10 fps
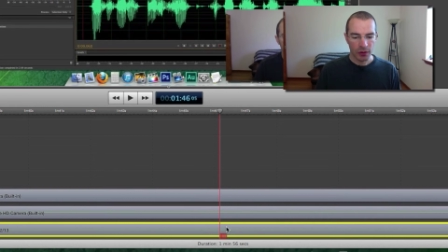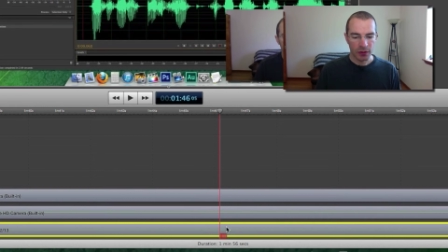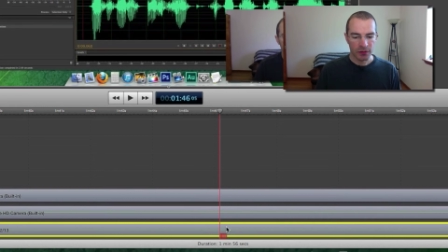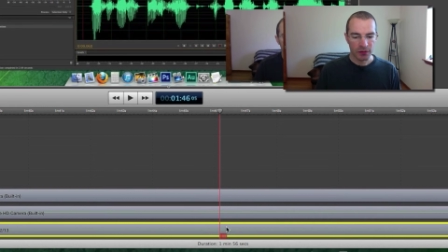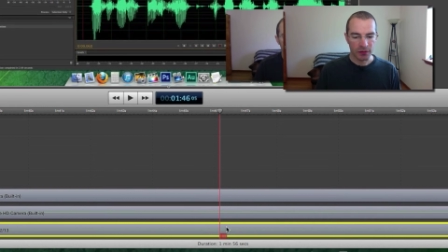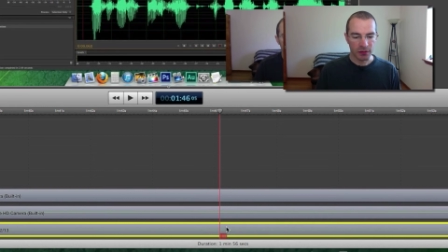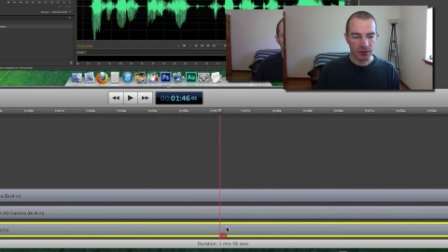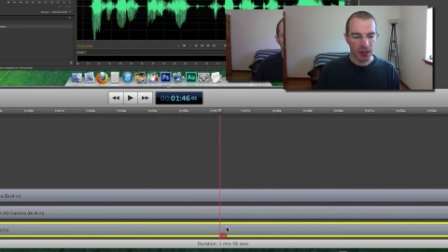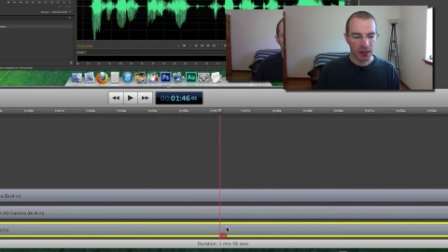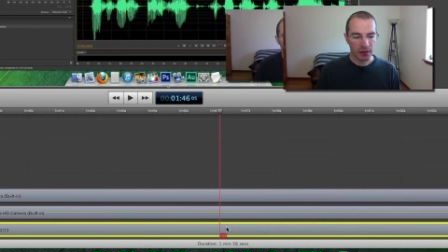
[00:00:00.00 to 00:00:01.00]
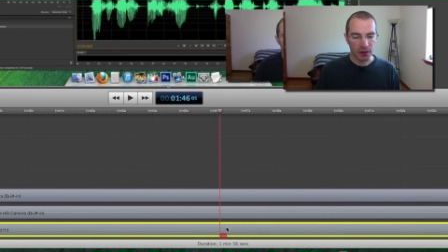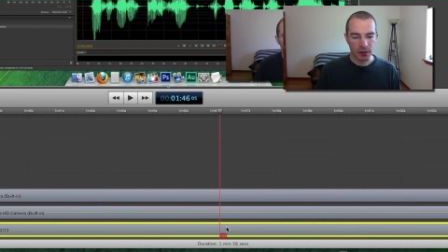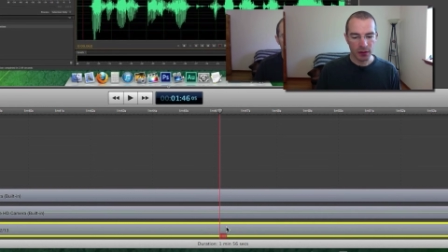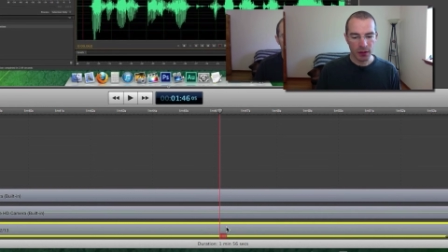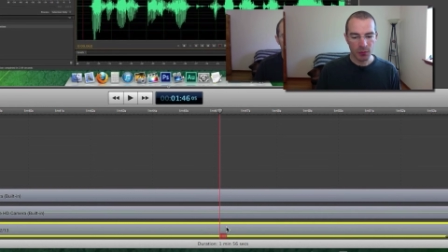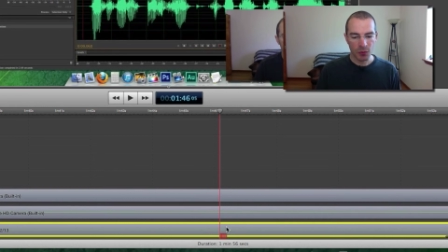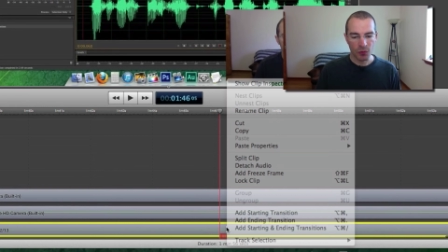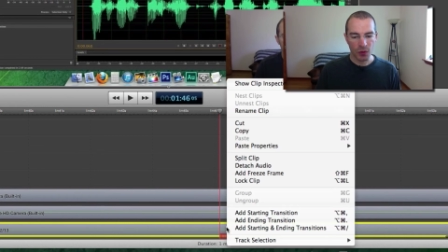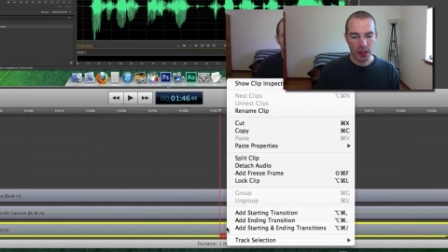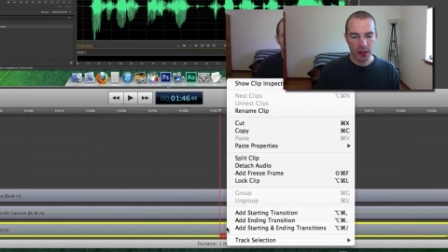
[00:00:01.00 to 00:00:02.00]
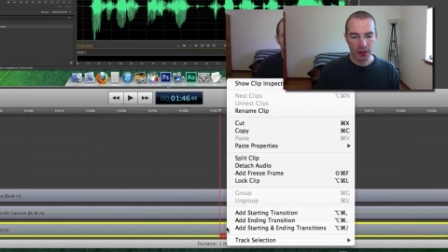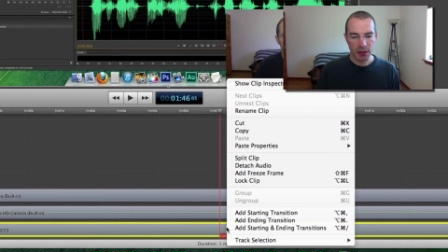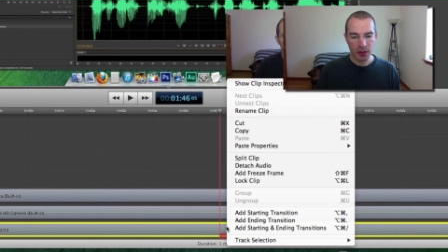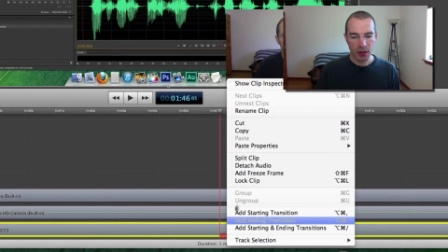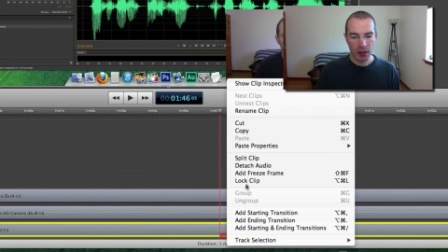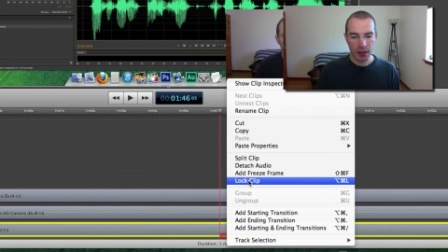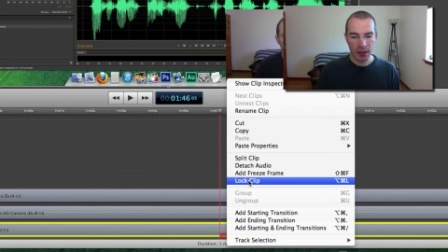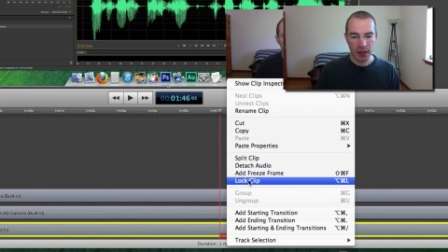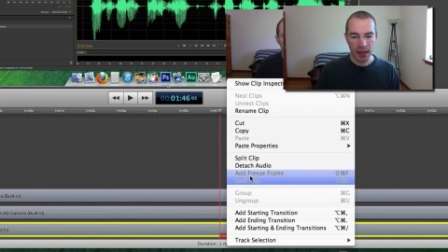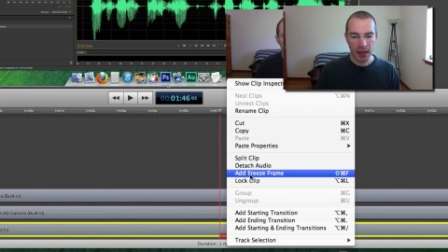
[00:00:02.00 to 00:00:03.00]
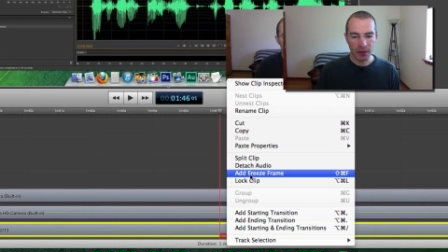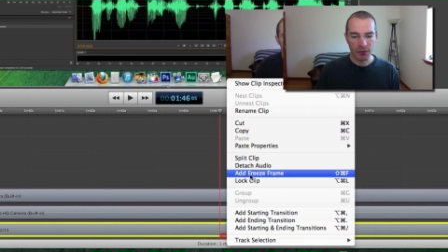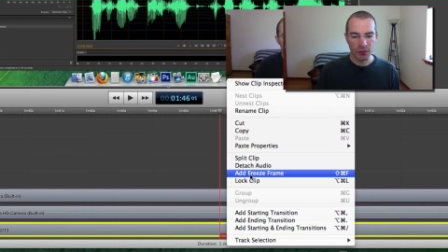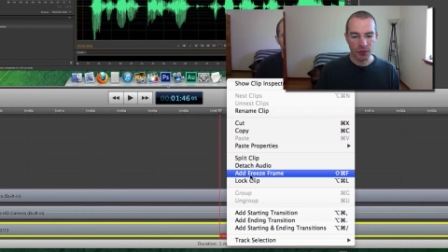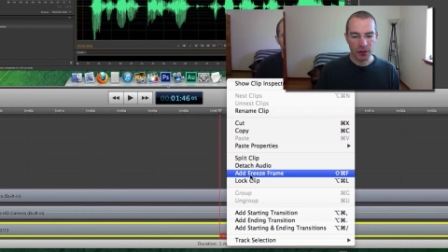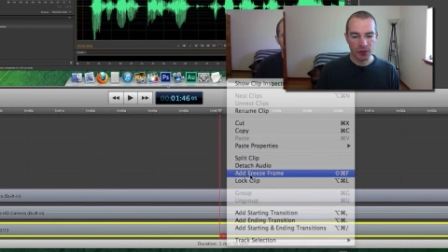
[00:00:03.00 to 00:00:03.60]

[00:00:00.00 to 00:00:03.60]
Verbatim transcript: select the clip, right click on it and add freeze